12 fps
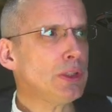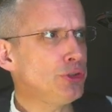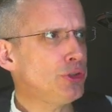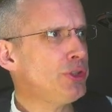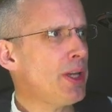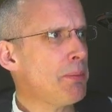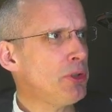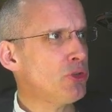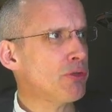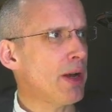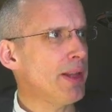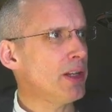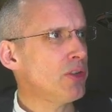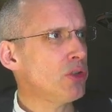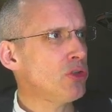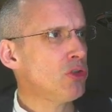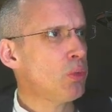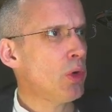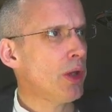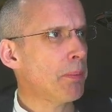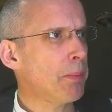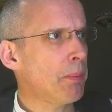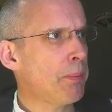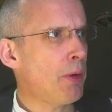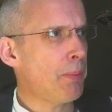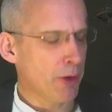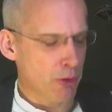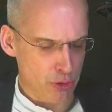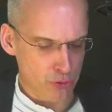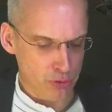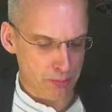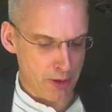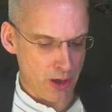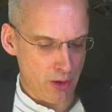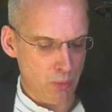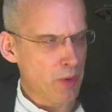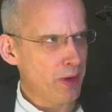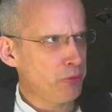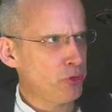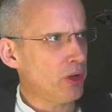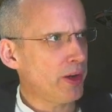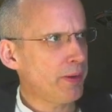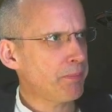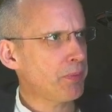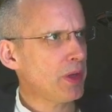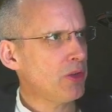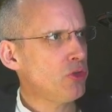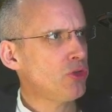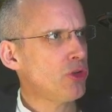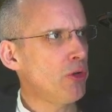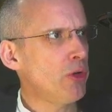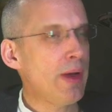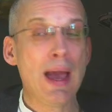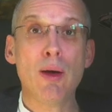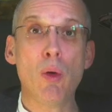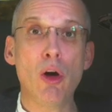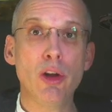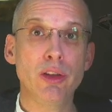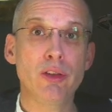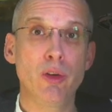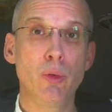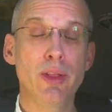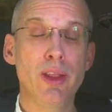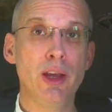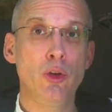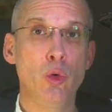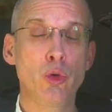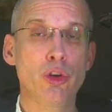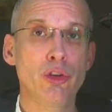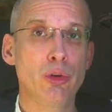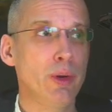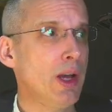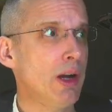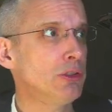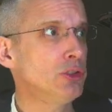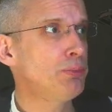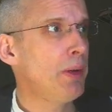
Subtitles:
To demonstrate this, I just want to pop across to my own website and show you how I deal with it in order to encourage